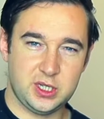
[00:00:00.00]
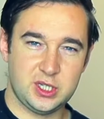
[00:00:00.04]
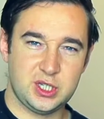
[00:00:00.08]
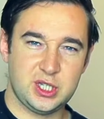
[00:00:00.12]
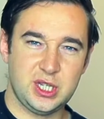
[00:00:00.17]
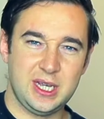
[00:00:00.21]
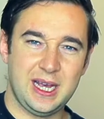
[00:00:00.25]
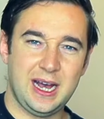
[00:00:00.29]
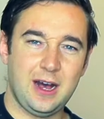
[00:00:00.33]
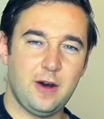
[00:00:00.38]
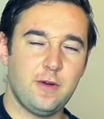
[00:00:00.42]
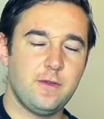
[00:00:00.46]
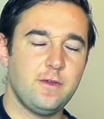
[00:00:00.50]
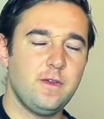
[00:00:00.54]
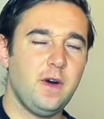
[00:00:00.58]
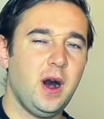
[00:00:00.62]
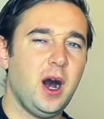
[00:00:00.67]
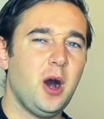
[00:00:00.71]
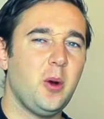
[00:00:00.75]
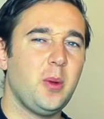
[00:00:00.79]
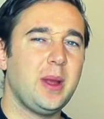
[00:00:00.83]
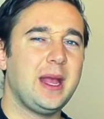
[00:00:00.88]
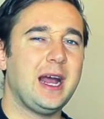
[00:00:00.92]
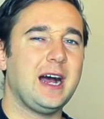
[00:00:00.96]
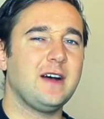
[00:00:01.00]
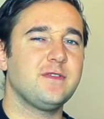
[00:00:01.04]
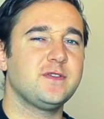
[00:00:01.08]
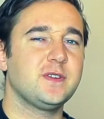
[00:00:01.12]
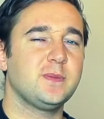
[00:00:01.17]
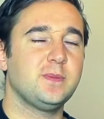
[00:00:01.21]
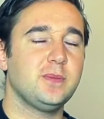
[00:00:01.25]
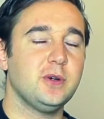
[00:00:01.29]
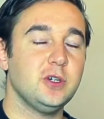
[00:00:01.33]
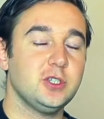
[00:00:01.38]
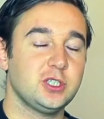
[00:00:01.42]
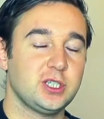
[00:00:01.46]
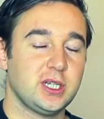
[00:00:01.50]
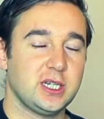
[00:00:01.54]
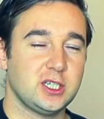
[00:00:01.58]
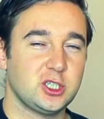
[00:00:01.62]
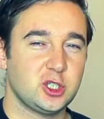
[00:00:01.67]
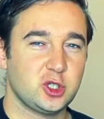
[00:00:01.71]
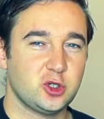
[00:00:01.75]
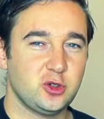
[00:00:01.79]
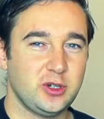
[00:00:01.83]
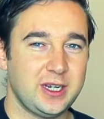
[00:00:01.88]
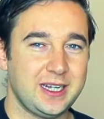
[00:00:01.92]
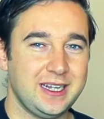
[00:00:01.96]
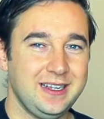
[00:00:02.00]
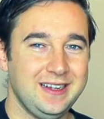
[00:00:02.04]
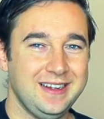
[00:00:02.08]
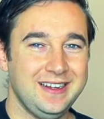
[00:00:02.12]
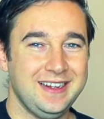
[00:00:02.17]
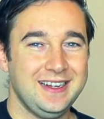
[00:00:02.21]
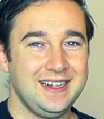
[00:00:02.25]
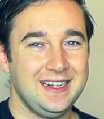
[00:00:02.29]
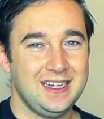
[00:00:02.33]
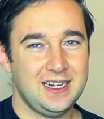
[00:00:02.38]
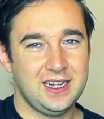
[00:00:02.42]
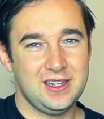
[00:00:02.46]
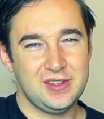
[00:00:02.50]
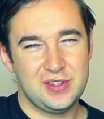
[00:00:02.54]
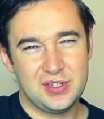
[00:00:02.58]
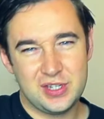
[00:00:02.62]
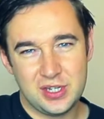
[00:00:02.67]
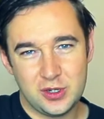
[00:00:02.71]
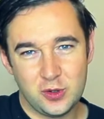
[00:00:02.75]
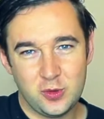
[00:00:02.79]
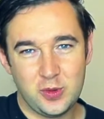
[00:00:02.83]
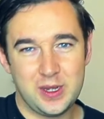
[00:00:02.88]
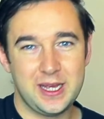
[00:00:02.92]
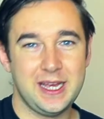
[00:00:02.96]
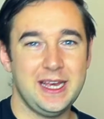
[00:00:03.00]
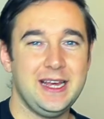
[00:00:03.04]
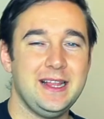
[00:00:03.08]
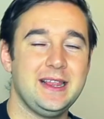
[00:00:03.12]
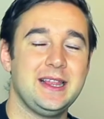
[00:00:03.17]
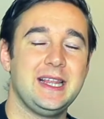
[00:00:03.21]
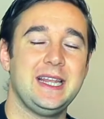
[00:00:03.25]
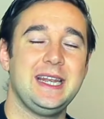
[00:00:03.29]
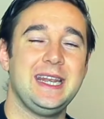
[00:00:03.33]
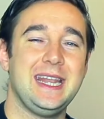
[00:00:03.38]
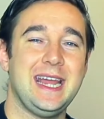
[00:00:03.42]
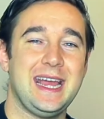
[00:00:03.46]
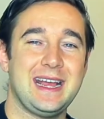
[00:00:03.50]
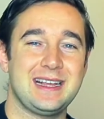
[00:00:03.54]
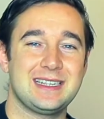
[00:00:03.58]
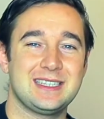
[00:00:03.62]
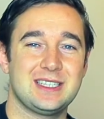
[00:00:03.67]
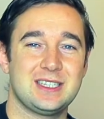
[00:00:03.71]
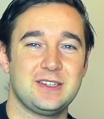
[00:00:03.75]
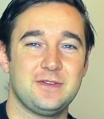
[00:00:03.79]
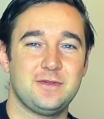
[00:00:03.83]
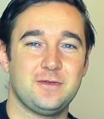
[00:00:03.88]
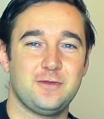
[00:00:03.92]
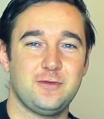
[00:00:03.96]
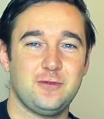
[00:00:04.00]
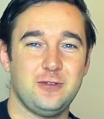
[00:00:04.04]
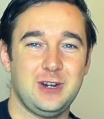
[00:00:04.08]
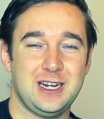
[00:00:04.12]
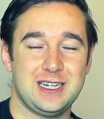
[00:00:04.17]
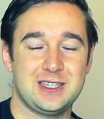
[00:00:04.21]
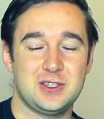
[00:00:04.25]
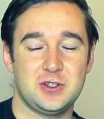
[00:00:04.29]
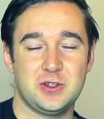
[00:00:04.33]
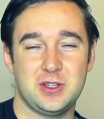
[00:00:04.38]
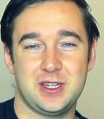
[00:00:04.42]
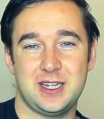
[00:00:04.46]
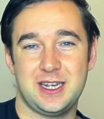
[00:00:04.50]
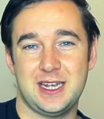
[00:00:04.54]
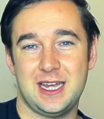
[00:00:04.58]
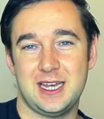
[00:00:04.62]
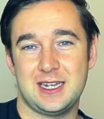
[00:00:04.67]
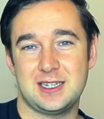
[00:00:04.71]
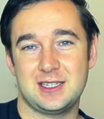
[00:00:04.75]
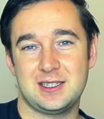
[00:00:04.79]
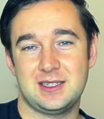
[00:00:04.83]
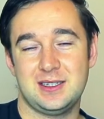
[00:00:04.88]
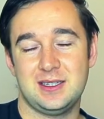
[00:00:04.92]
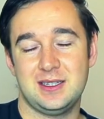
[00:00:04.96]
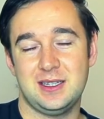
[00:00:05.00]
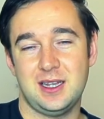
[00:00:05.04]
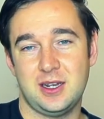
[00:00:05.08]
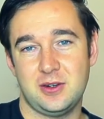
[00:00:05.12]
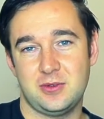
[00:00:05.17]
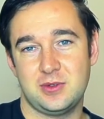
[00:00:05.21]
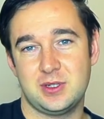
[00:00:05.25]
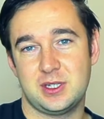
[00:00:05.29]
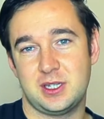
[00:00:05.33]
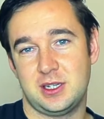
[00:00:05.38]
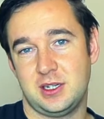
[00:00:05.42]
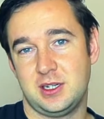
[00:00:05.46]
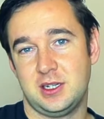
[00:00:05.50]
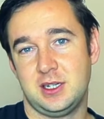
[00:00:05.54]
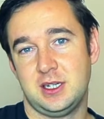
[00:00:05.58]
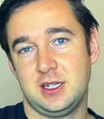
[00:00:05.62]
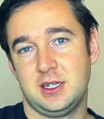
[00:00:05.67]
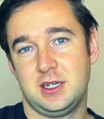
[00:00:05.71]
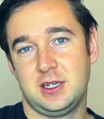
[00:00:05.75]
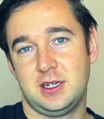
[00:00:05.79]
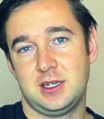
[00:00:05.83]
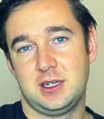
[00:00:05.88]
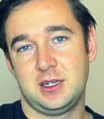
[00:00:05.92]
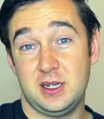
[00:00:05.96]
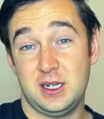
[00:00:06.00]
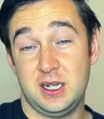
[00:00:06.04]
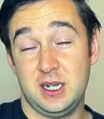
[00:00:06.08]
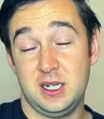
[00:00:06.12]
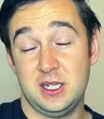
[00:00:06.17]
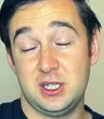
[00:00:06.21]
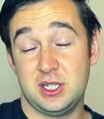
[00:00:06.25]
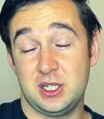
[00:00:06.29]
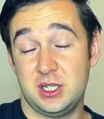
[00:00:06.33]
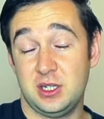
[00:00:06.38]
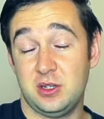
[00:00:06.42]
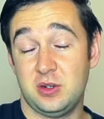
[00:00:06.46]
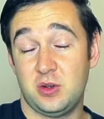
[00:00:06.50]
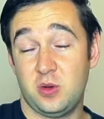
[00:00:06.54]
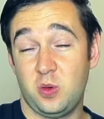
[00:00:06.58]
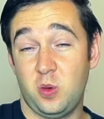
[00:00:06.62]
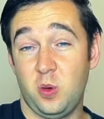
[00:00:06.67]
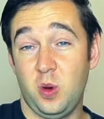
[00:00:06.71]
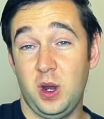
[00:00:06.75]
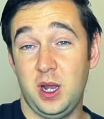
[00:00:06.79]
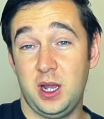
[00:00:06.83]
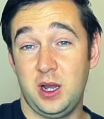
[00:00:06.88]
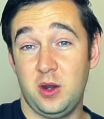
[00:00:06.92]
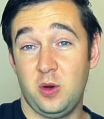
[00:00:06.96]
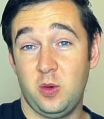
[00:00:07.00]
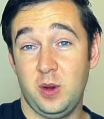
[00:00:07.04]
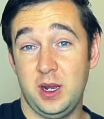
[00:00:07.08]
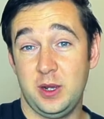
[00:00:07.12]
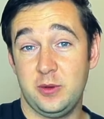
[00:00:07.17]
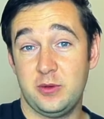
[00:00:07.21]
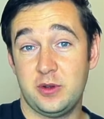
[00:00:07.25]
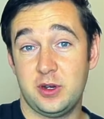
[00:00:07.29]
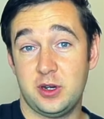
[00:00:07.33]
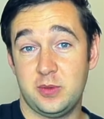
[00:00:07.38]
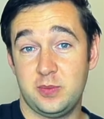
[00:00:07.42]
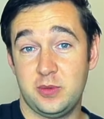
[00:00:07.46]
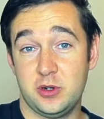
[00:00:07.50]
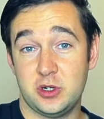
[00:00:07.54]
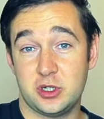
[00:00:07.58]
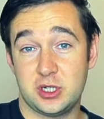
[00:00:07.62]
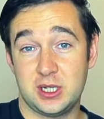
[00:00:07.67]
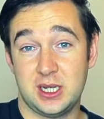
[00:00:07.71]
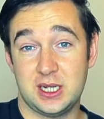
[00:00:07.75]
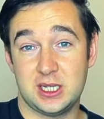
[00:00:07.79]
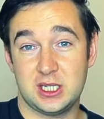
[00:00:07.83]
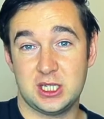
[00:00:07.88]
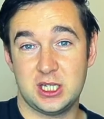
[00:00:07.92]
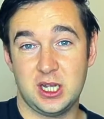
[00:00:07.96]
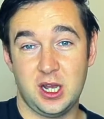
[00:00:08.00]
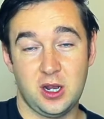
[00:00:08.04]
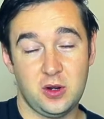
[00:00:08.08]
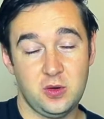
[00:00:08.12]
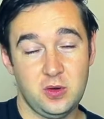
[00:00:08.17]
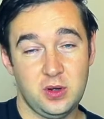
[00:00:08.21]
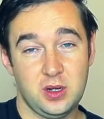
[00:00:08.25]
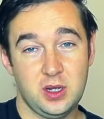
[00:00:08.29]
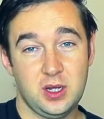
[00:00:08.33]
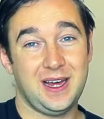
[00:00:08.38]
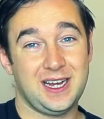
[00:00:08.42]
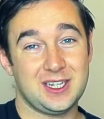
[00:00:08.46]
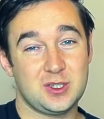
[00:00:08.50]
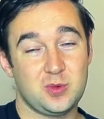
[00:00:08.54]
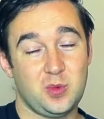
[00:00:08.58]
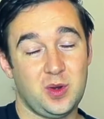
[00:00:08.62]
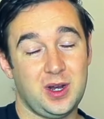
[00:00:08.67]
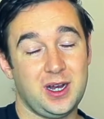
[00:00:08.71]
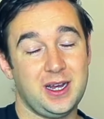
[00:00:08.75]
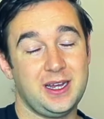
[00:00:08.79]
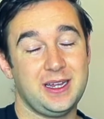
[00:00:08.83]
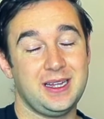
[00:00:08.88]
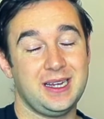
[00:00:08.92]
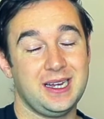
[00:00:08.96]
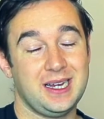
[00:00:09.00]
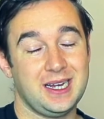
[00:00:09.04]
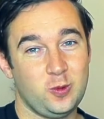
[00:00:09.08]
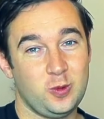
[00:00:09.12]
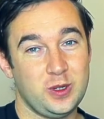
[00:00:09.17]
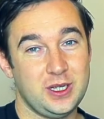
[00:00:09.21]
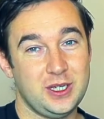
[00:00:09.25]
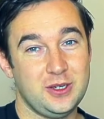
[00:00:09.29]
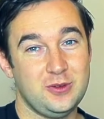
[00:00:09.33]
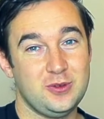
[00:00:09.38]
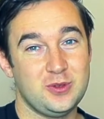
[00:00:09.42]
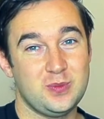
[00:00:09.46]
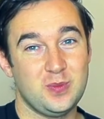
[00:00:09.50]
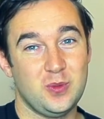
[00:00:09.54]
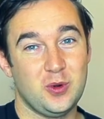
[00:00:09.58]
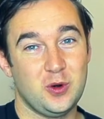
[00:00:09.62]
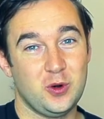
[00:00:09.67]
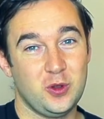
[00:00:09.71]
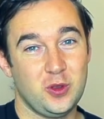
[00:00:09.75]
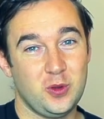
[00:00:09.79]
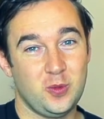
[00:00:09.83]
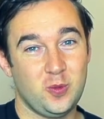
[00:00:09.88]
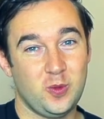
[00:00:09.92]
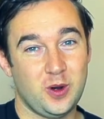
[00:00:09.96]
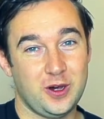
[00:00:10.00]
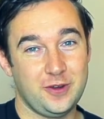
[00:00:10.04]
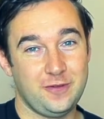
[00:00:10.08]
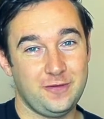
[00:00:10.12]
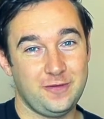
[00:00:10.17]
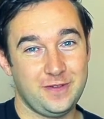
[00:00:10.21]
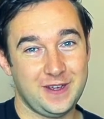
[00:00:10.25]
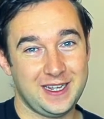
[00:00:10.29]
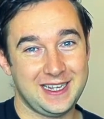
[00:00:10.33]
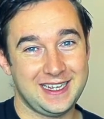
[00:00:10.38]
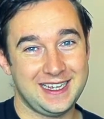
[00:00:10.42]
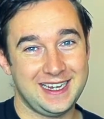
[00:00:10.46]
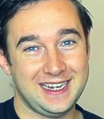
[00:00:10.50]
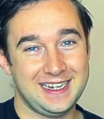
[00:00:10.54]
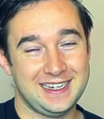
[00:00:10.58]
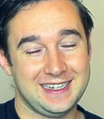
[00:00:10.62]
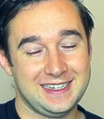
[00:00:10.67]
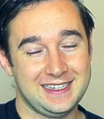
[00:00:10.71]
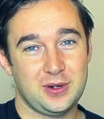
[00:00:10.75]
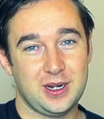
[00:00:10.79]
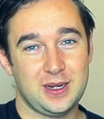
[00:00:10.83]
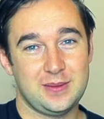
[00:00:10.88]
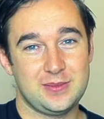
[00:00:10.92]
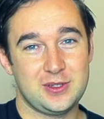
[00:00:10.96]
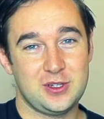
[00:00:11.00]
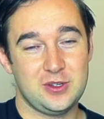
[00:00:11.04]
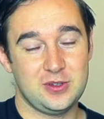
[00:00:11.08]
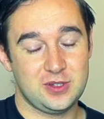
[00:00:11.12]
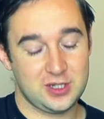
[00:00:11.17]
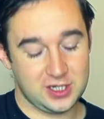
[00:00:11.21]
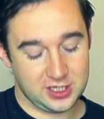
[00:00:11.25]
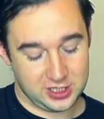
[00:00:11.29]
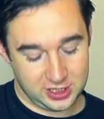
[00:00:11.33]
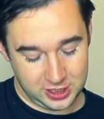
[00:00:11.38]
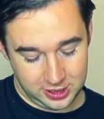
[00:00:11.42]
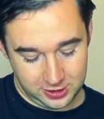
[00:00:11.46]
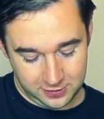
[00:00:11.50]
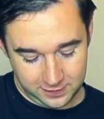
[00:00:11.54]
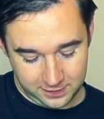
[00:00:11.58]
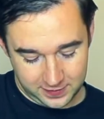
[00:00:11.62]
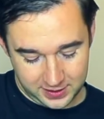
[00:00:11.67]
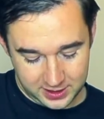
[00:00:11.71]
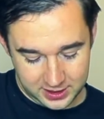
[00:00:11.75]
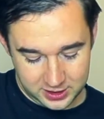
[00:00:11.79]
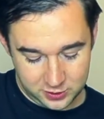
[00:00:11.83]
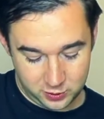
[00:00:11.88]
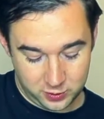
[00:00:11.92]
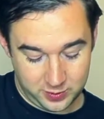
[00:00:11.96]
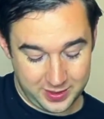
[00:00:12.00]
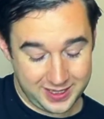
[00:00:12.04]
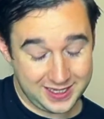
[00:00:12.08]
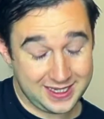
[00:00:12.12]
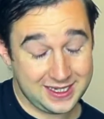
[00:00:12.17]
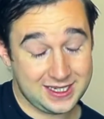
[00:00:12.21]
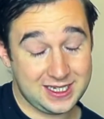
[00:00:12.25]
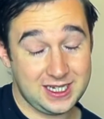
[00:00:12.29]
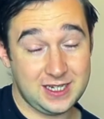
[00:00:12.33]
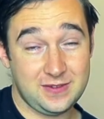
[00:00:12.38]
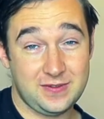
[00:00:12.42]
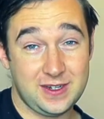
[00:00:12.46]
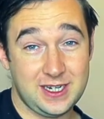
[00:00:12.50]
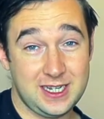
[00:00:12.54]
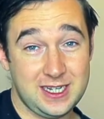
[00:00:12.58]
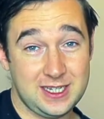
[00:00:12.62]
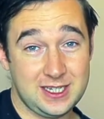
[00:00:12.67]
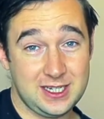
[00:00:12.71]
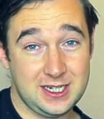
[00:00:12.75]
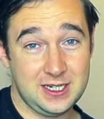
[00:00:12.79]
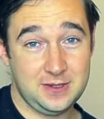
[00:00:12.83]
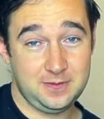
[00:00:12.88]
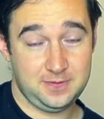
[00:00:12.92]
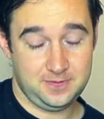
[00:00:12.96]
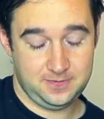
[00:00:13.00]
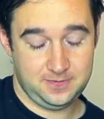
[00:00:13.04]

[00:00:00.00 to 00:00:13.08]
see how far we have to push that string until we hit the next fret or the next note. It is still quite a way we've got to push that. So that's why we use more than 1 finger. Perhaps using 2 fingers would make this even easier.